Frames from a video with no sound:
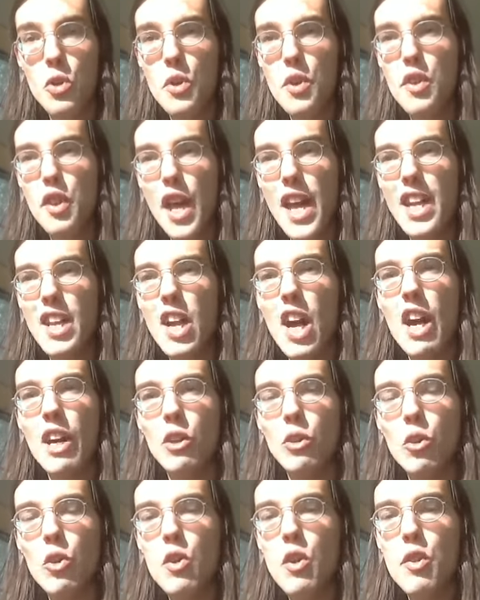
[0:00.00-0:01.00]
Could they
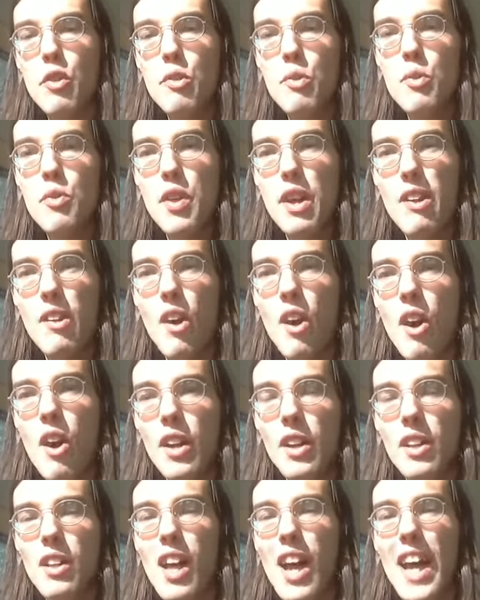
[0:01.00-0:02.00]
not look through their
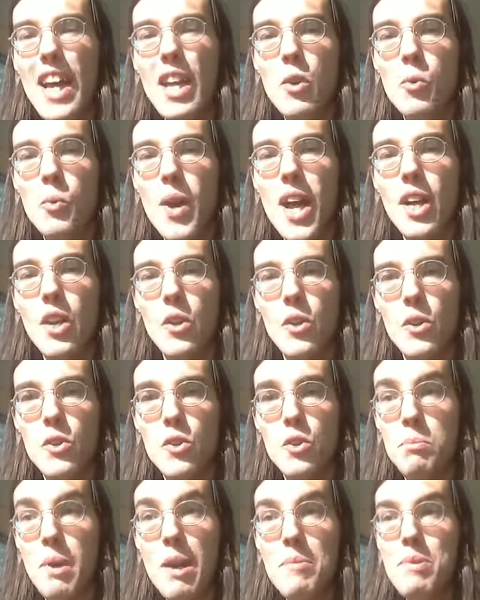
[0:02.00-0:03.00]
online
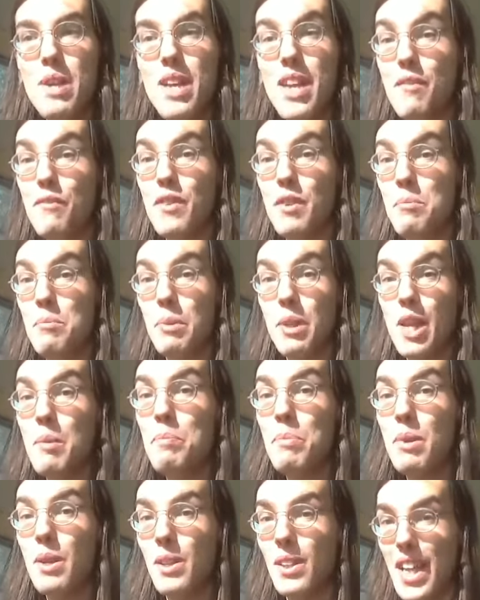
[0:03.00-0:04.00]
records, maybe even
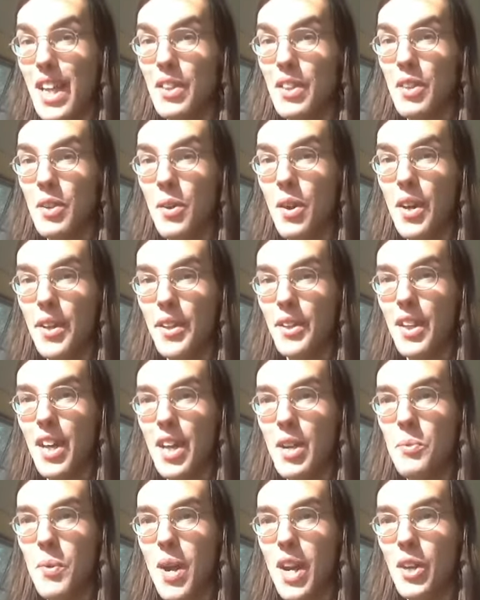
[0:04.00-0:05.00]
manipulate their
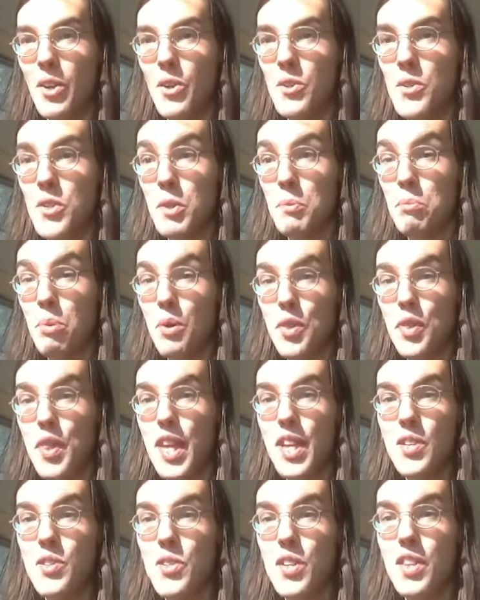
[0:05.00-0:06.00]
online records and put
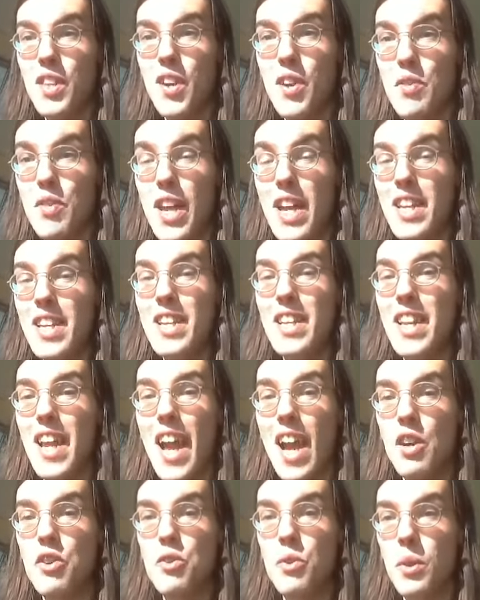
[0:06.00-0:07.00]
things in there they
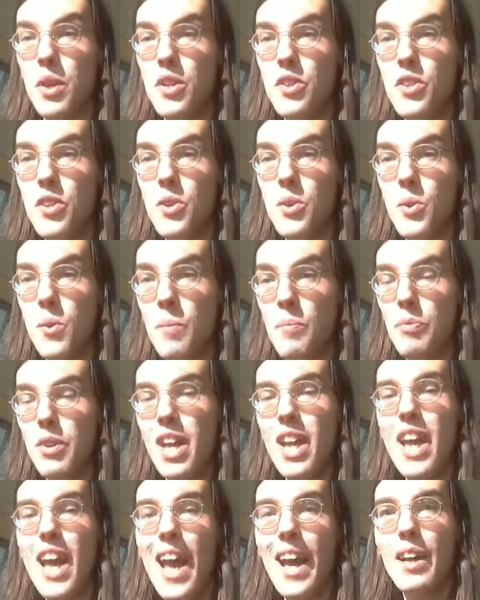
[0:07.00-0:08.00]
didn't actually do,
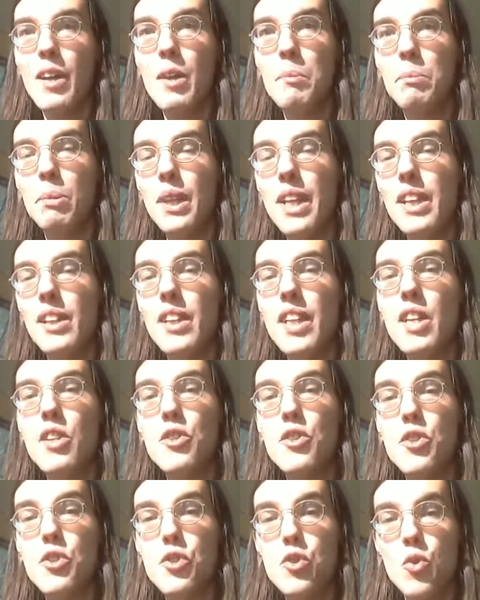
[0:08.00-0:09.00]
and completely
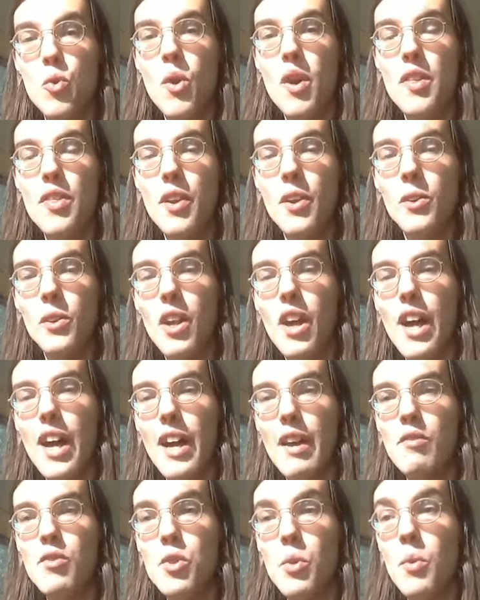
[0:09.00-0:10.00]
destroy their
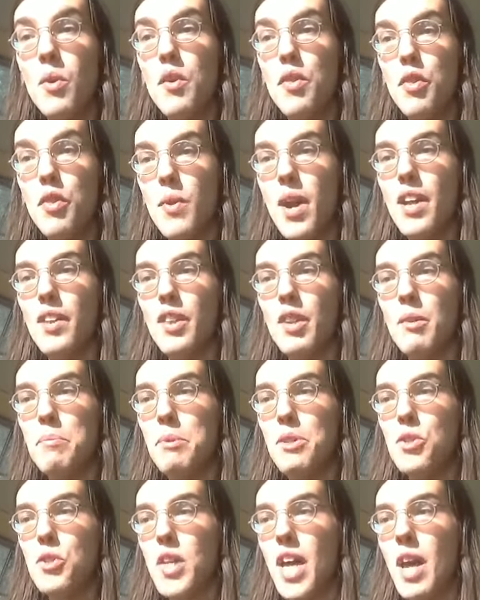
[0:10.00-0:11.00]
lives, or threaten
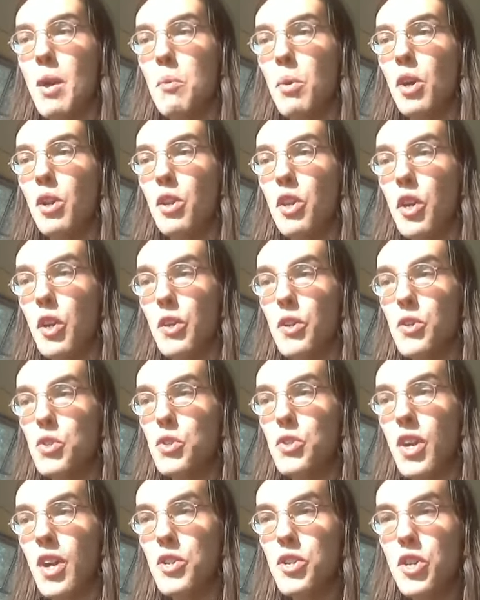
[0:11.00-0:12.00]
them and say, well, you're going
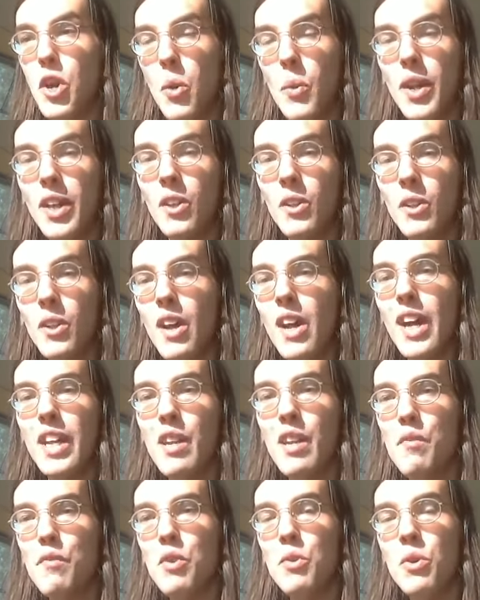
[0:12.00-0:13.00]
to start towing the
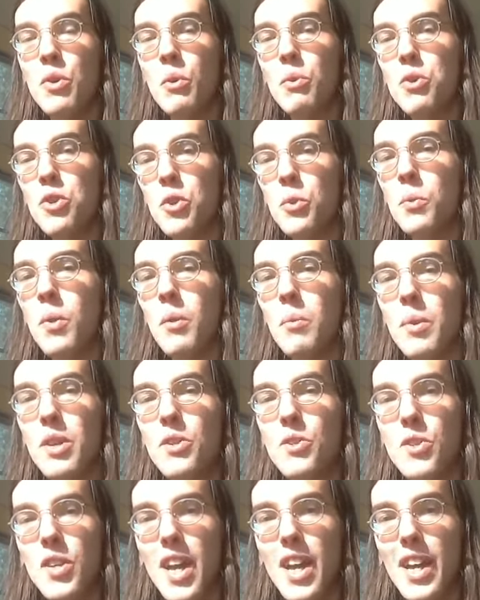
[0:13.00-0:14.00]
line if you don't do what
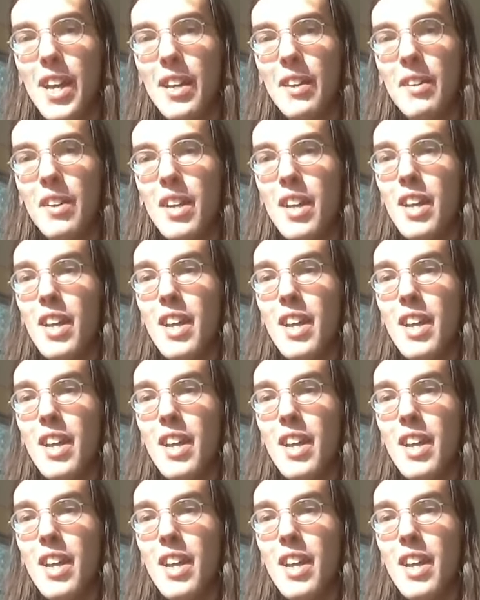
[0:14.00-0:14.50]
we say,